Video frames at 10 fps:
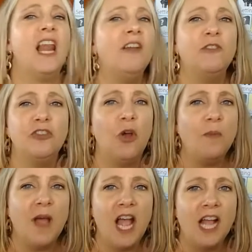loved
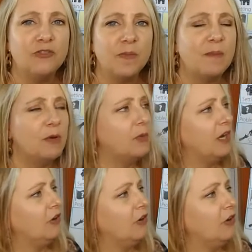so much, remember
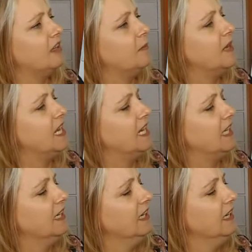we heard that at the
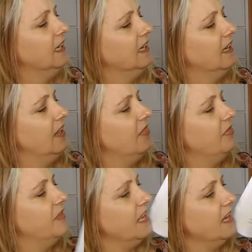beginning,
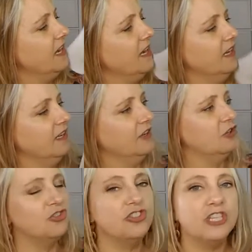then
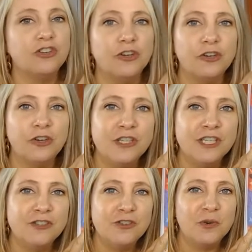she
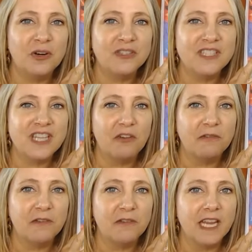turned into
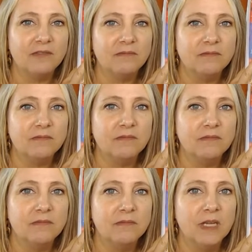herself again.
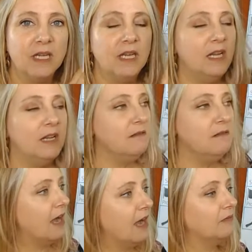
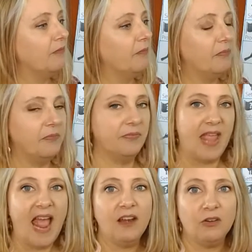Now,
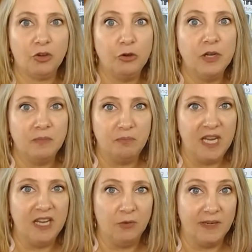that could be
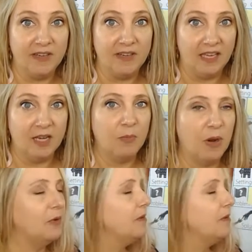a retelling, but